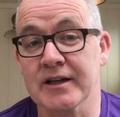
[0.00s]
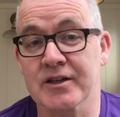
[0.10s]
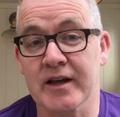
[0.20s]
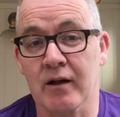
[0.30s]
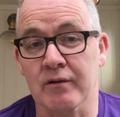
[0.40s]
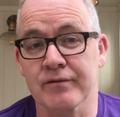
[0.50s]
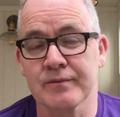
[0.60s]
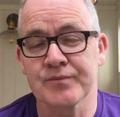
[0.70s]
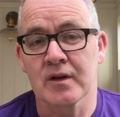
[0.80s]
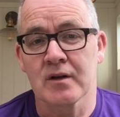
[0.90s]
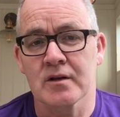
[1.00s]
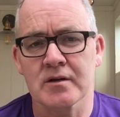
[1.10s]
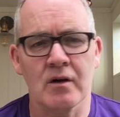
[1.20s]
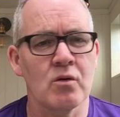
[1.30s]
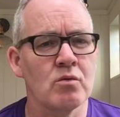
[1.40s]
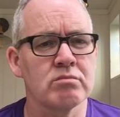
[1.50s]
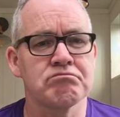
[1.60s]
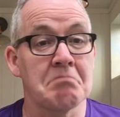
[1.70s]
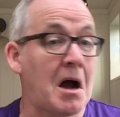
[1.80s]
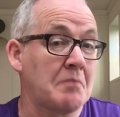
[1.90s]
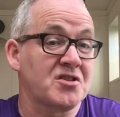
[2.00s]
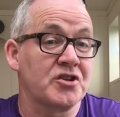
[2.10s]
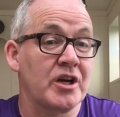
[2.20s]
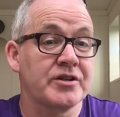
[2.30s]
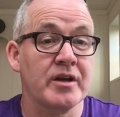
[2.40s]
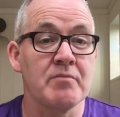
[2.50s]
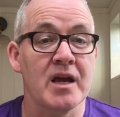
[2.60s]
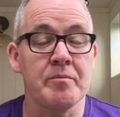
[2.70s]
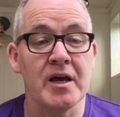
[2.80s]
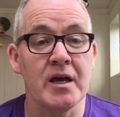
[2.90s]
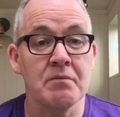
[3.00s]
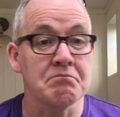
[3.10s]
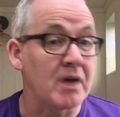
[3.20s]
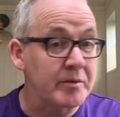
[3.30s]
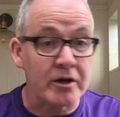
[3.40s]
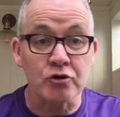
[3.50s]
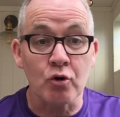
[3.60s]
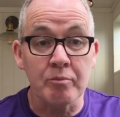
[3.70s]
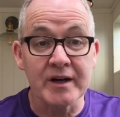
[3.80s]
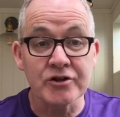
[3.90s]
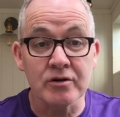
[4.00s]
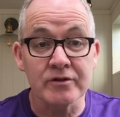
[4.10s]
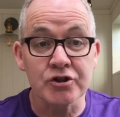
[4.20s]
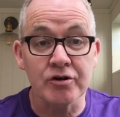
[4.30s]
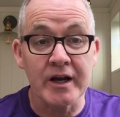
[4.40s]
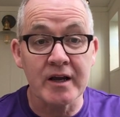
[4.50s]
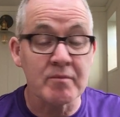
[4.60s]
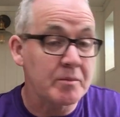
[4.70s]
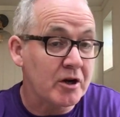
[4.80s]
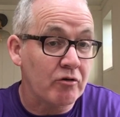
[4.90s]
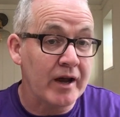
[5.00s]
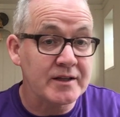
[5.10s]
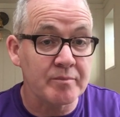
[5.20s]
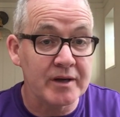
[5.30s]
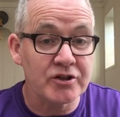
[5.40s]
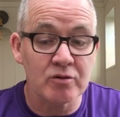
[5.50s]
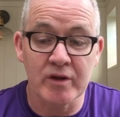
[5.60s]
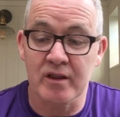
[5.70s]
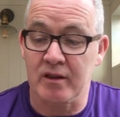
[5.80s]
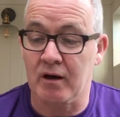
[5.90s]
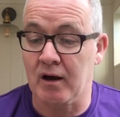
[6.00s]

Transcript: itself, so I'm suggesting maybe you could draw a picture of a tree, maybe create a picture with